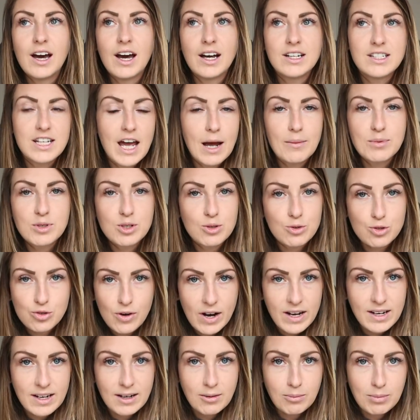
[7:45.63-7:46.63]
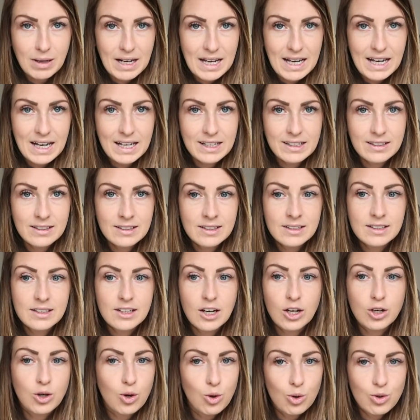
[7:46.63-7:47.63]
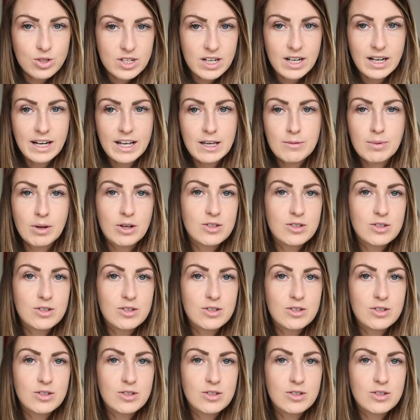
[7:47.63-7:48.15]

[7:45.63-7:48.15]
Adapt your training plan accordingly,